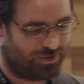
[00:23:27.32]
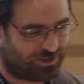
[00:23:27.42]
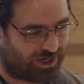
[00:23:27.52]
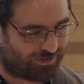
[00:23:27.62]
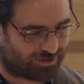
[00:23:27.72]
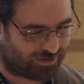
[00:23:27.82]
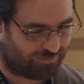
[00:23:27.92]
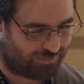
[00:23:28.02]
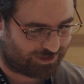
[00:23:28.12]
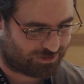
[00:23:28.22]
do
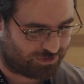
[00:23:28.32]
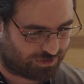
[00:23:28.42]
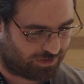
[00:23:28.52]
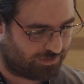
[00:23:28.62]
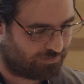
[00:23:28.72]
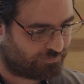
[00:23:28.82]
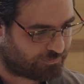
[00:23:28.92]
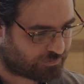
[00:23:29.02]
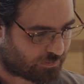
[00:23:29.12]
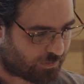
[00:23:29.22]
JavaScript as usual.
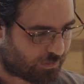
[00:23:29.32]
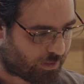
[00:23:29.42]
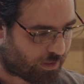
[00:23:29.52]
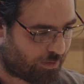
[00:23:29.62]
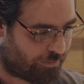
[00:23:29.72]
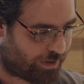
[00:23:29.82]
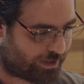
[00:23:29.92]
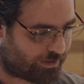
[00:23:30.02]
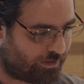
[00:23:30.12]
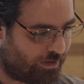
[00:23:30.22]

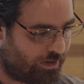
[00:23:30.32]
But